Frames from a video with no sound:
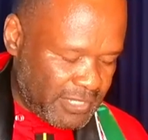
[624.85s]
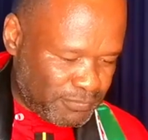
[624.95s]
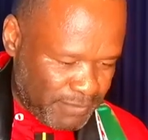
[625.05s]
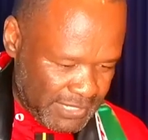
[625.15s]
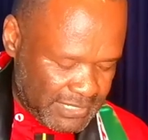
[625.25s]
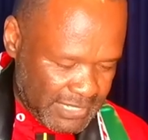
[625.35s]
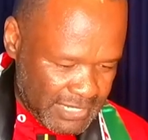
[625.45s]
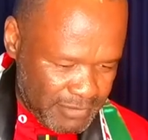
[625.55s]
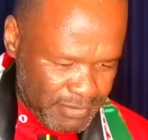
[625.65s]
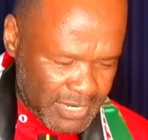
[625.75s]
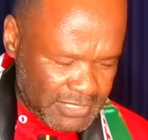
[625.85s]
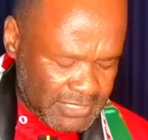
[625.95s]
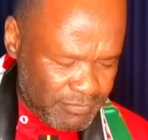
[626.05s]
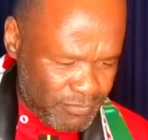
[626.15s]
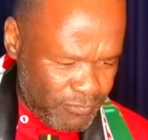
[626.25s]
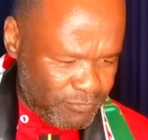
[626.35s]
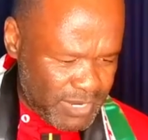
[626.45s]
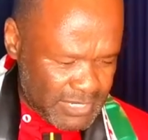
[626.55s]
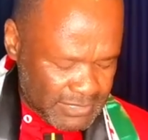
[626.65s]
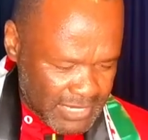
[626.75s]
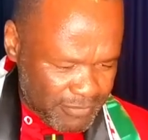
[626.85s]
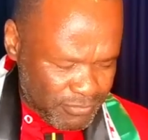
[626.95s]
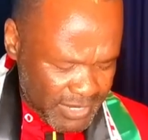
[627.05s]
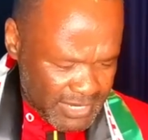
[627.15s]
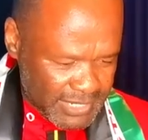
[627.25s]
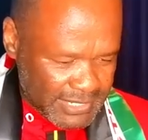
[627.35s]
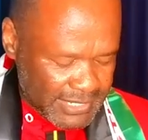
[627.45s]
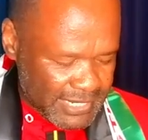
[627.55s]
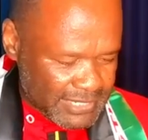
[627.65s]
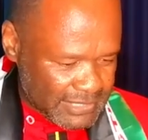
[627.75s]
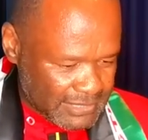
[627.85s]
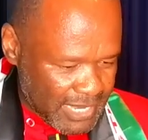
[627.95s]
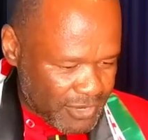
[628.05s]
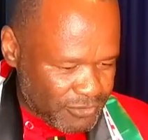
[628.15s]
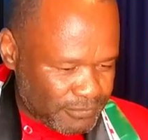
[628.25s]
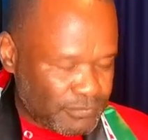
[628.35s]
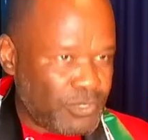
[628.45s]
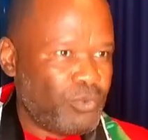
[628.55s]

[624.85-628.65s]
split the liberation movement, ZAPU, and create ZANU,